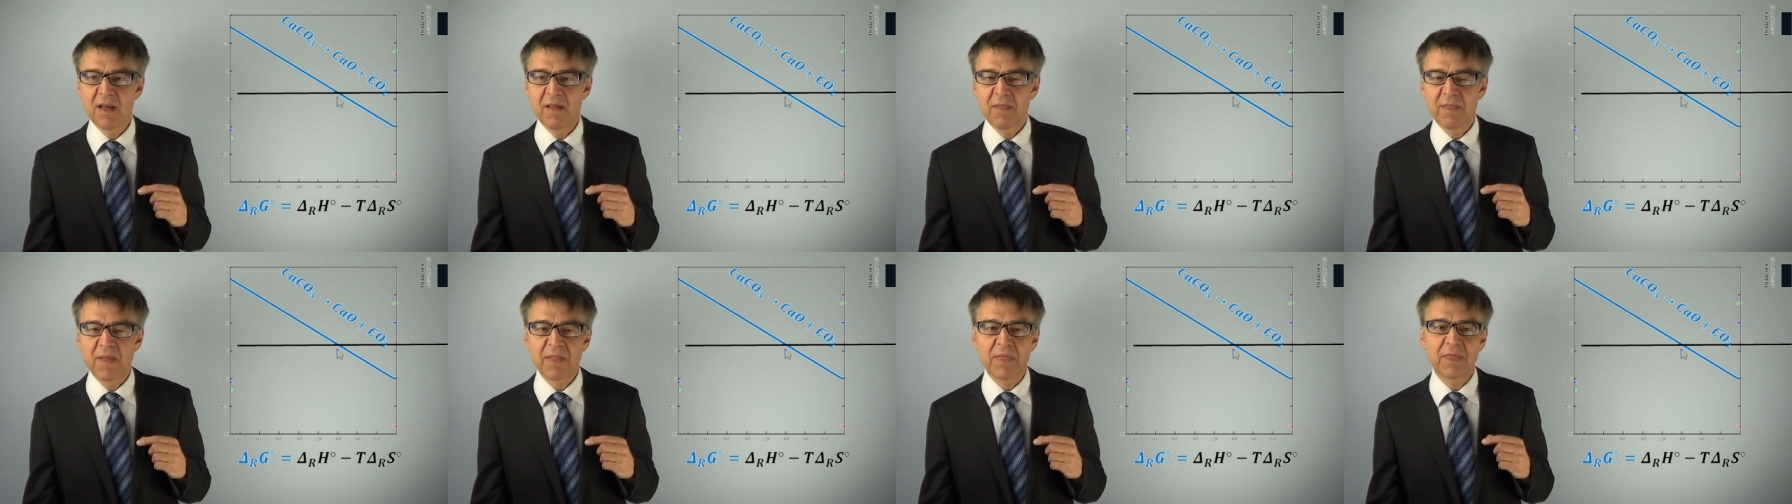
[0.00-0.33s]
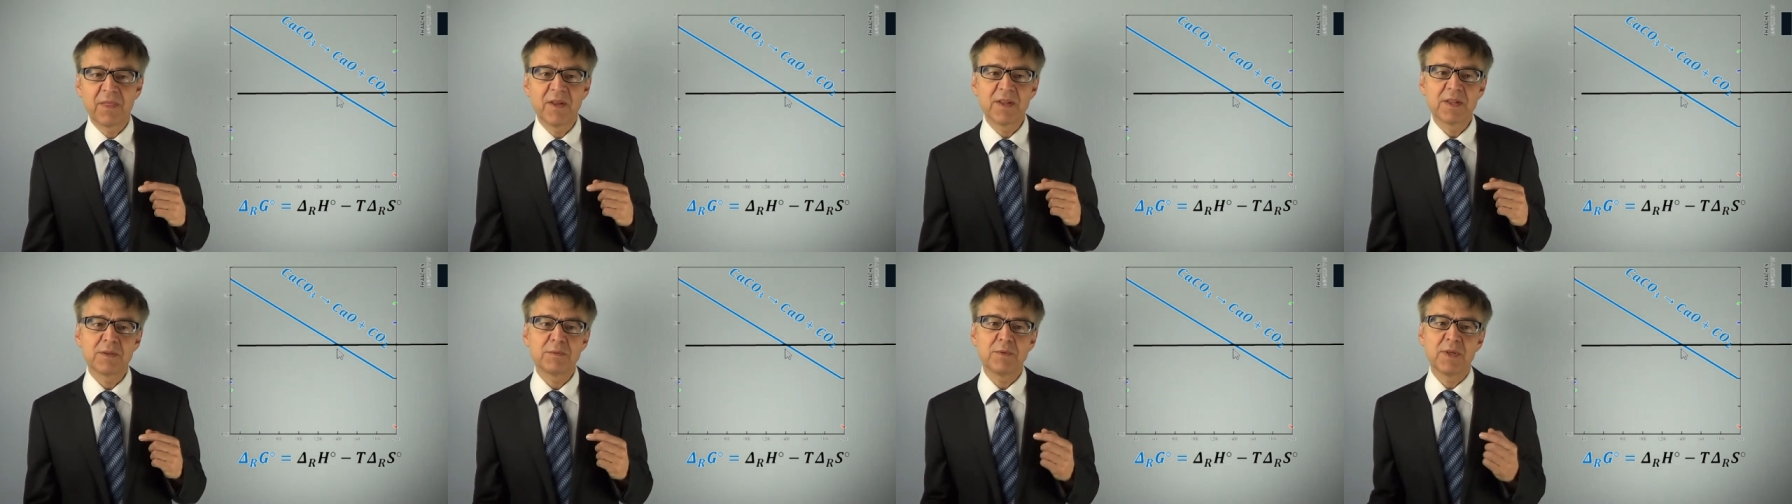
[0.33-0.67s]
that
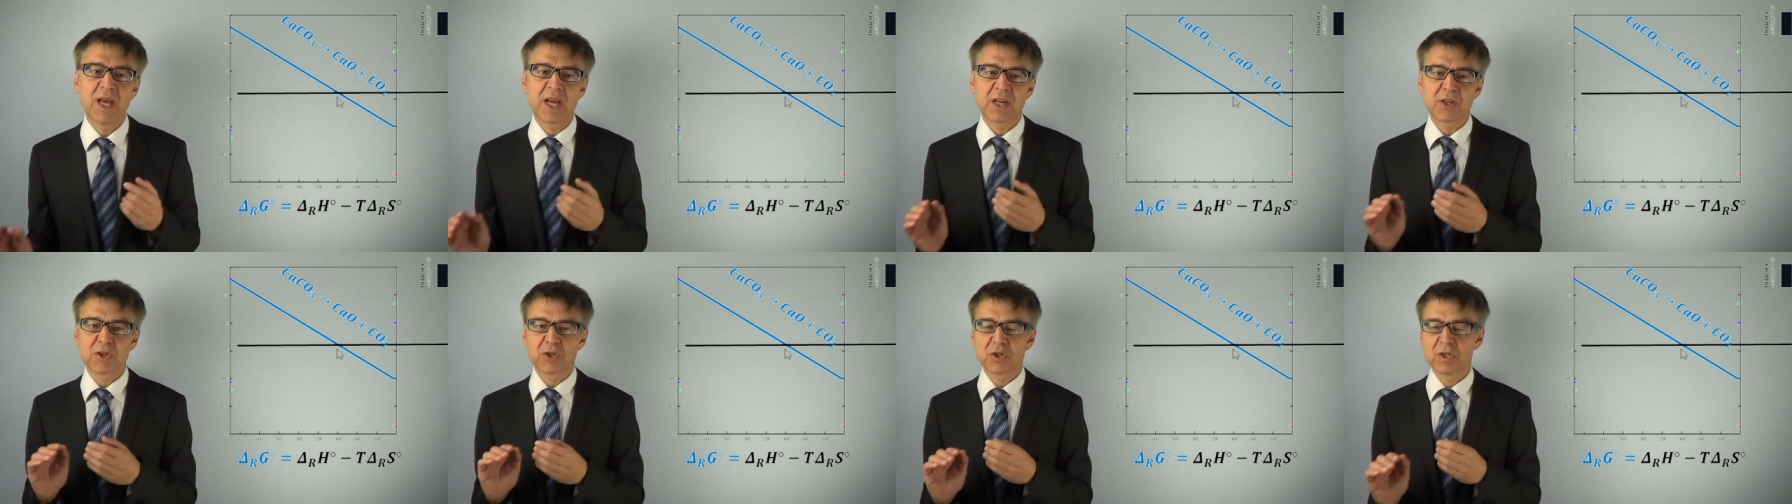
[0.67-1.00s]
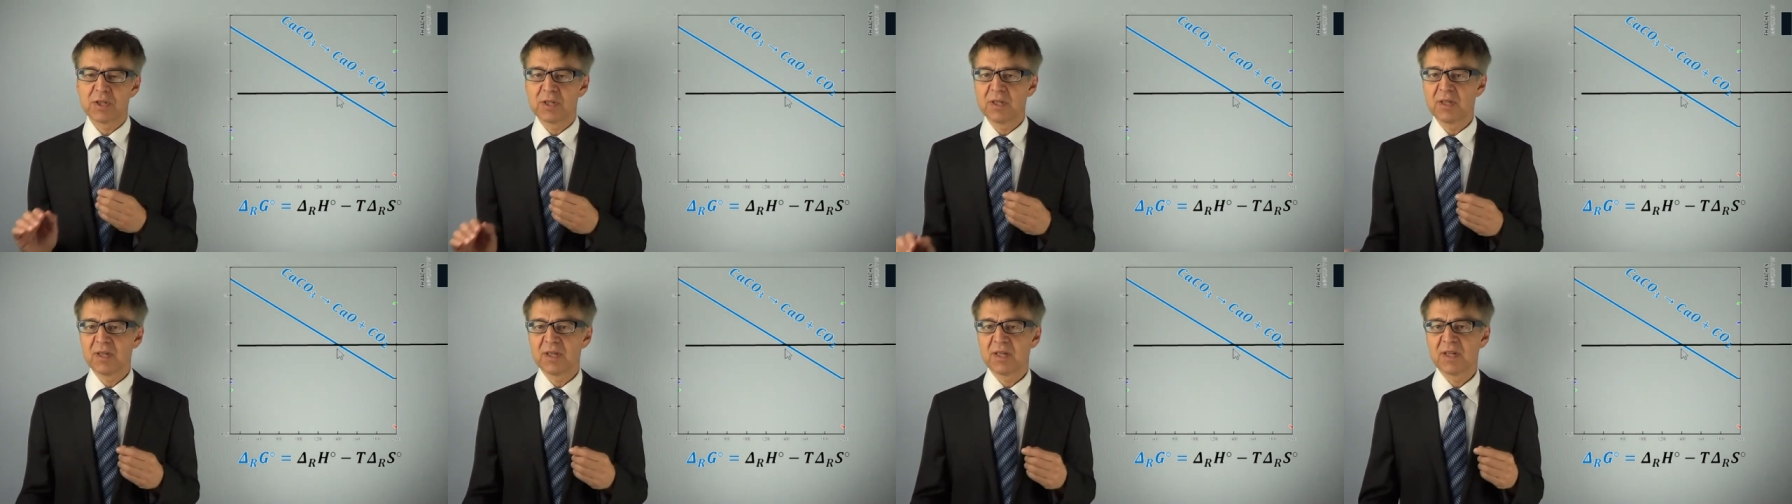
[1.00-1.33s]
this
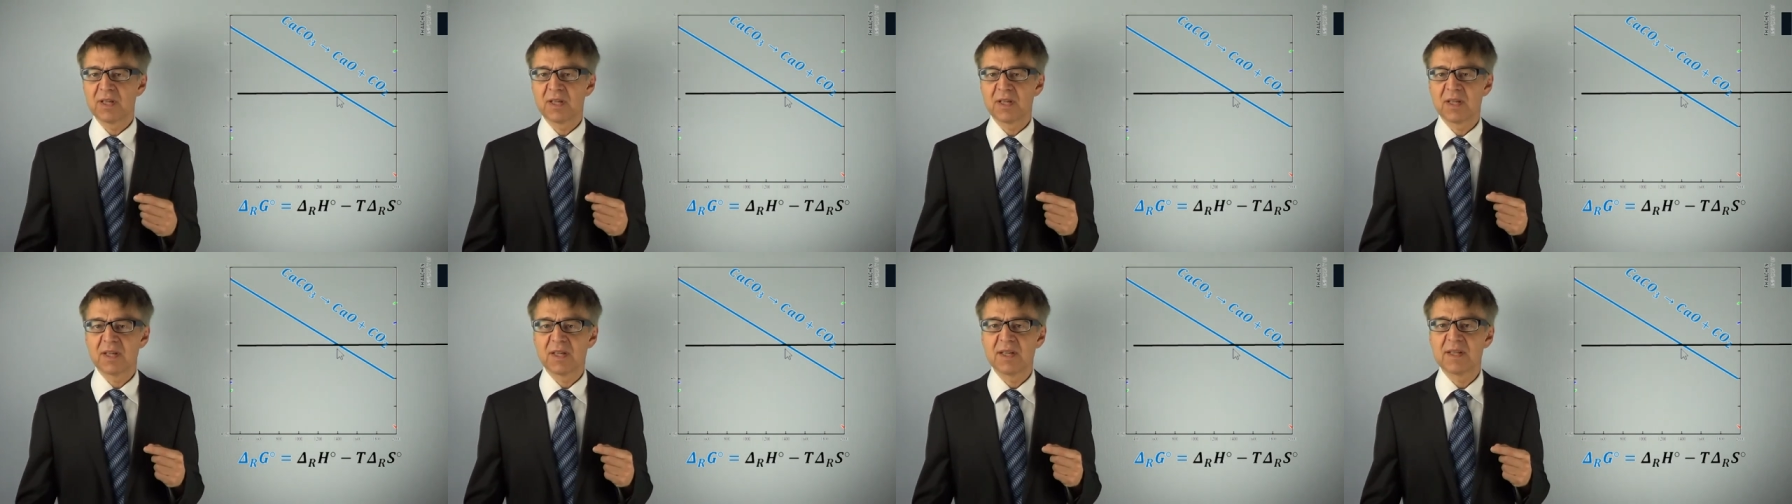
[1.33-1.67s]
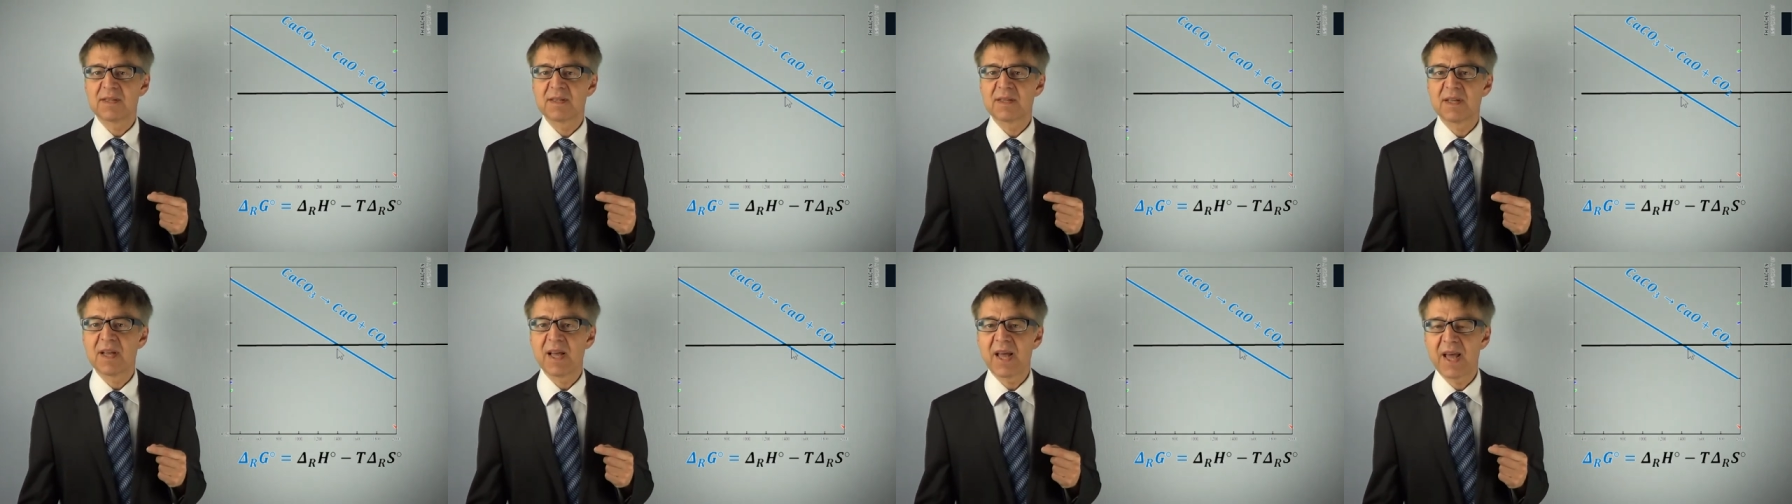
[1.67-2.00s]
reaction is
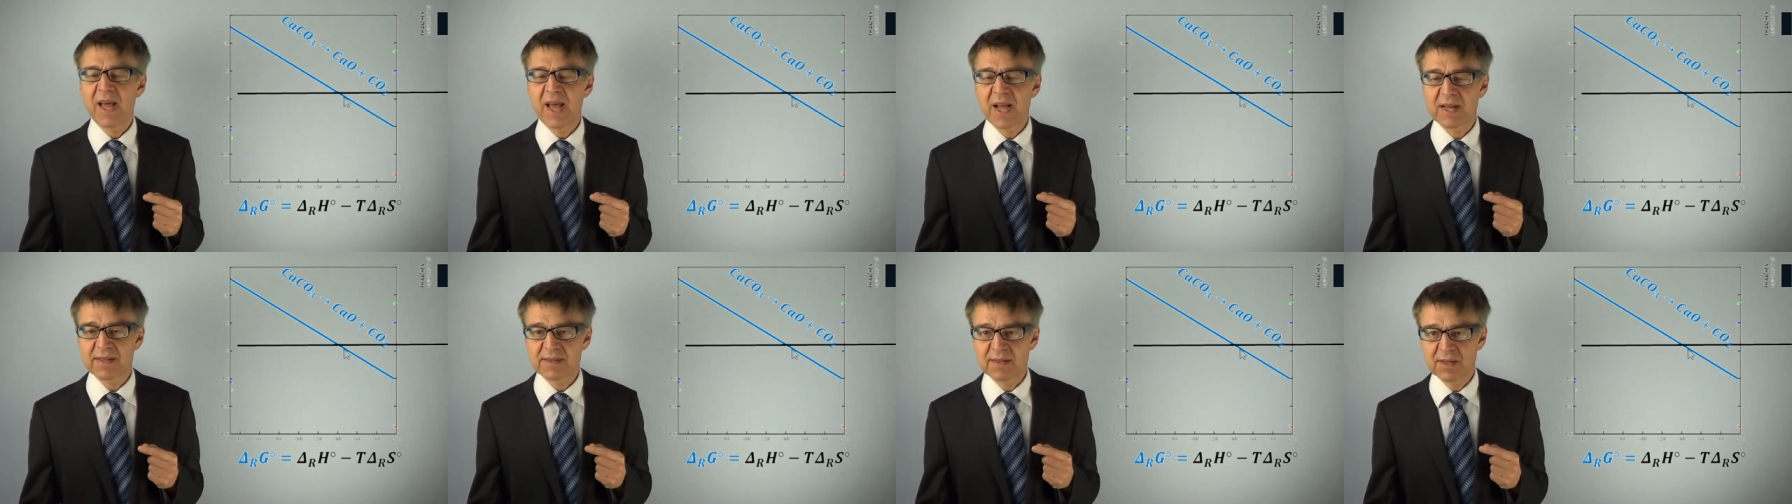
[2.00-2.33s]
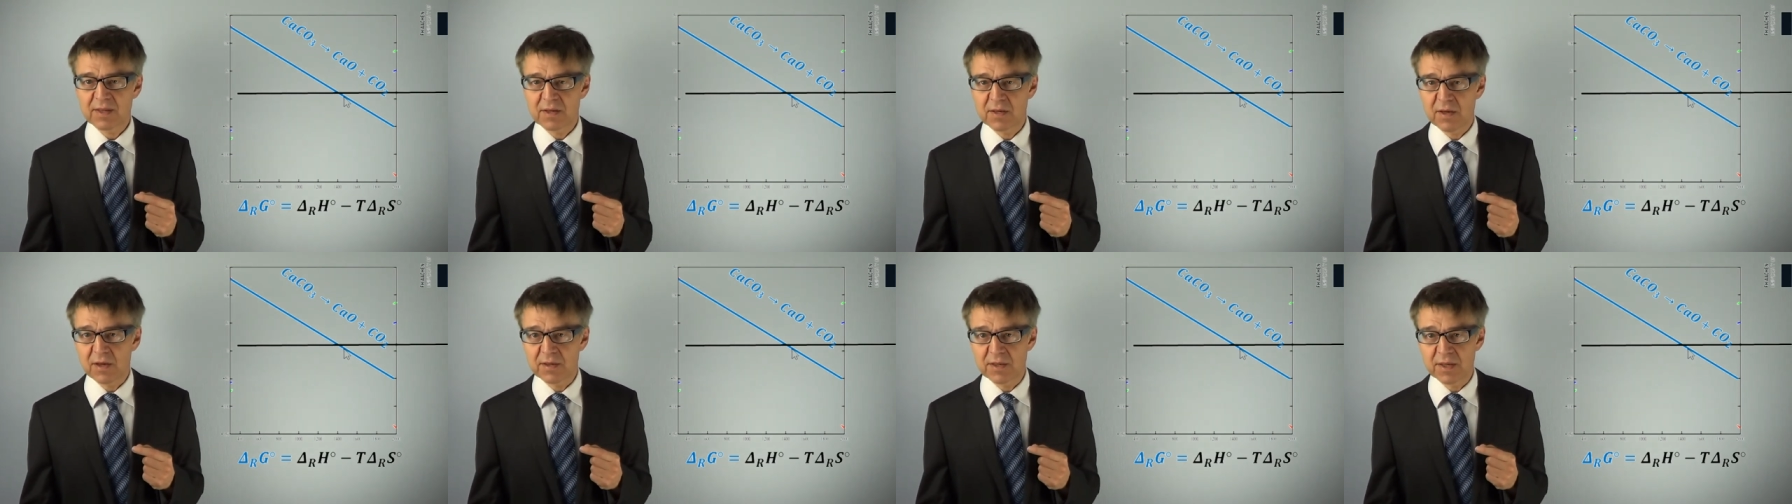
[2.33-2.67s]

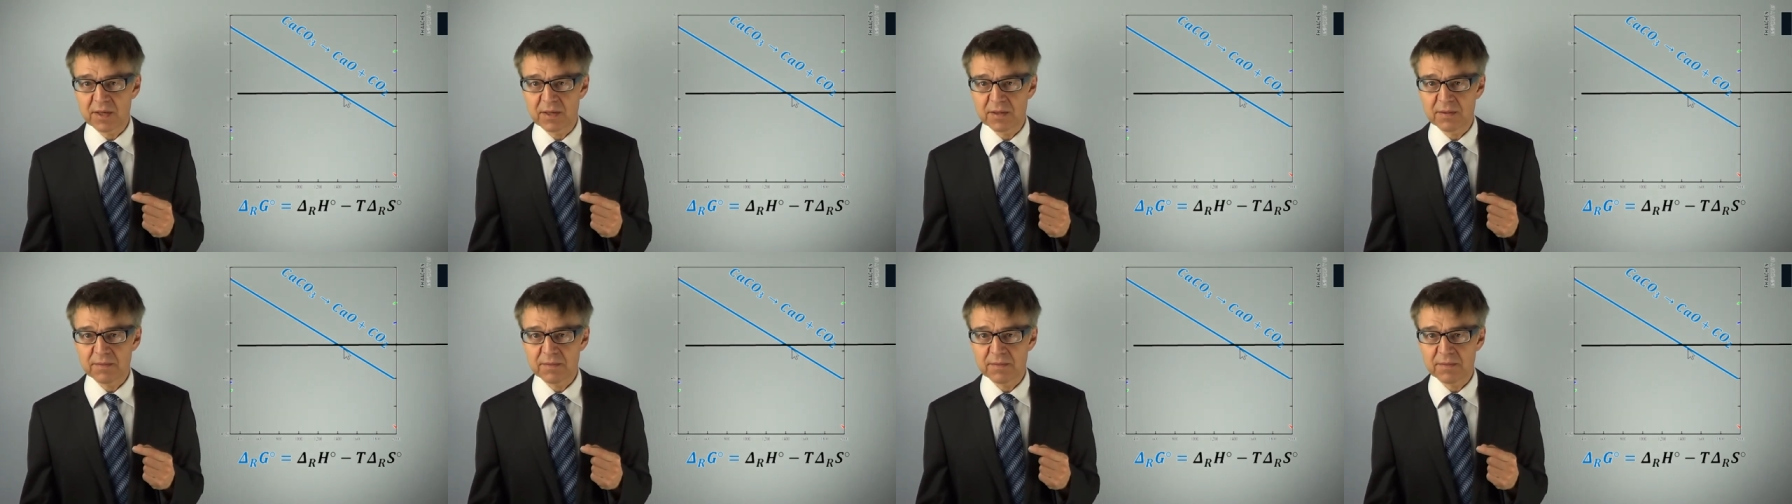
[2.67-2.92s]
exergonic.